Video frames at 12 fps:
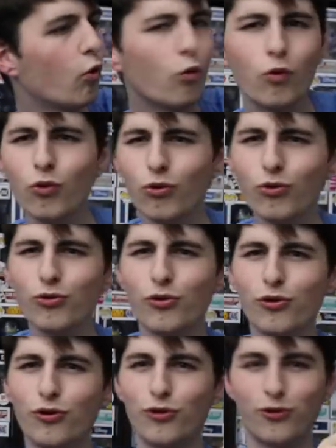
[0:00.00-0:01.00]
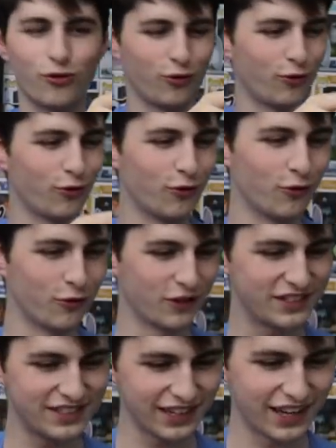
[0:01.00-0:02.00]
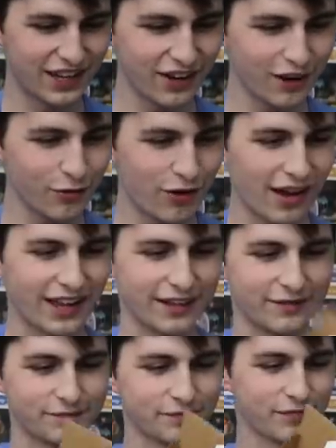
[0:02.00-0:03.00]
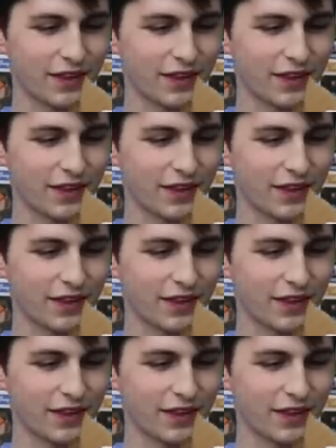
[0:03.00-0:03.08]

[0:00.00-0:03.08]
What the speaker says: Ooh, this is a good one.